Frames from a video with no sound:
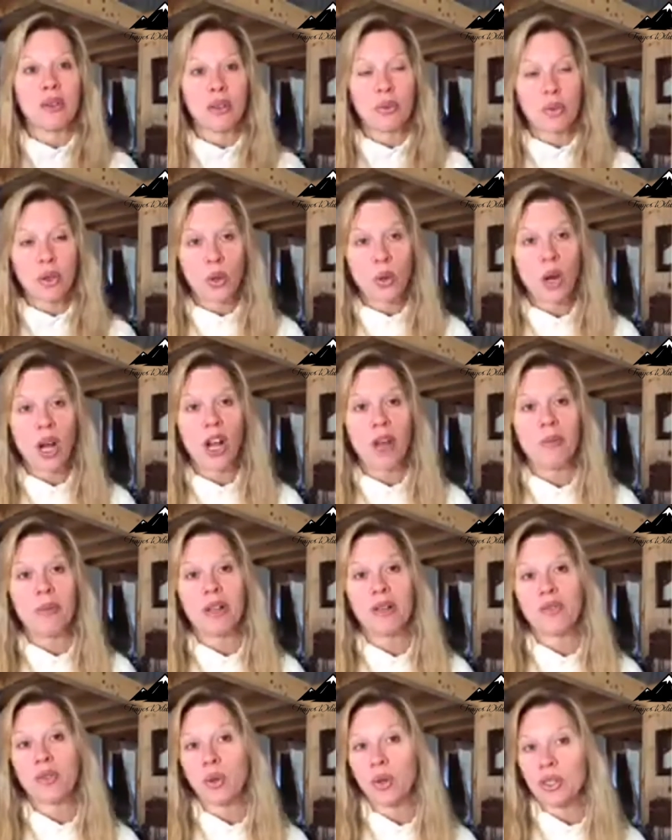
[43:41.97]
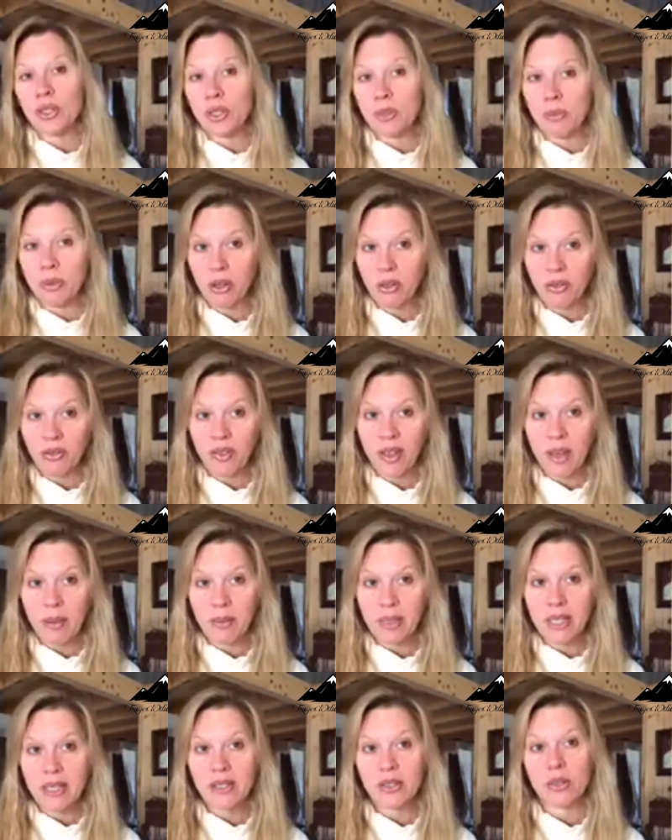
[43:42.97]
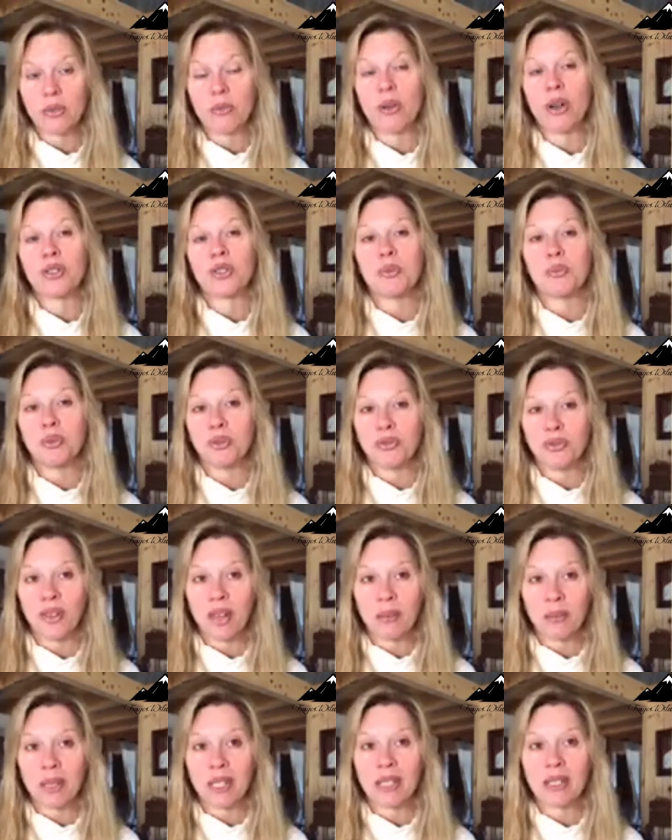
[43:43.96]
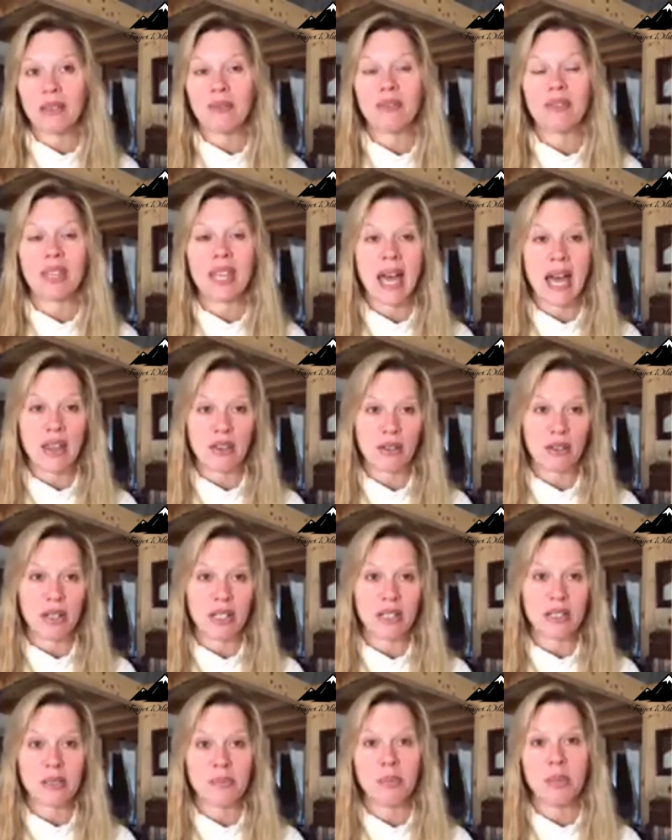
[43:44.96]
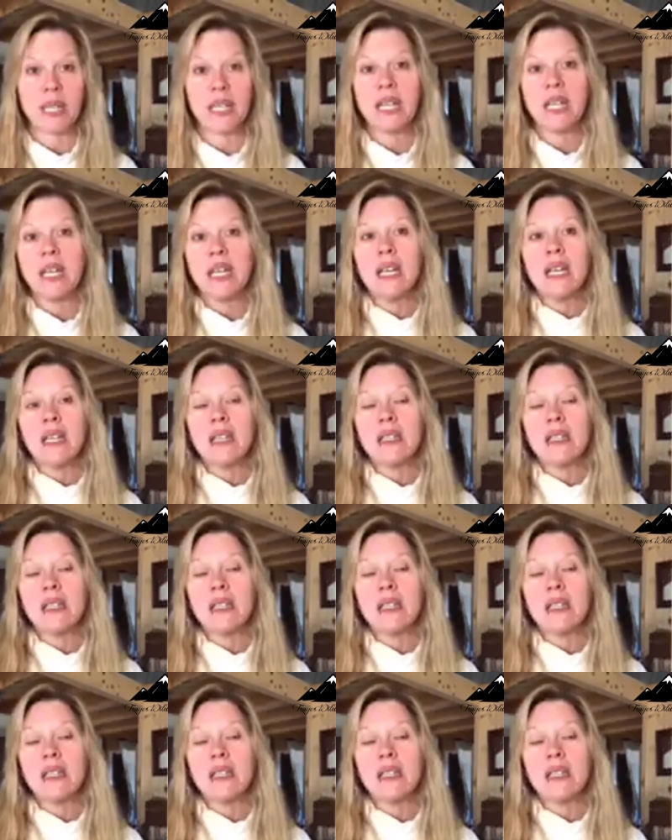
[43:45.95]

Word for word: the requirement of going to both families or multiple family gatherings but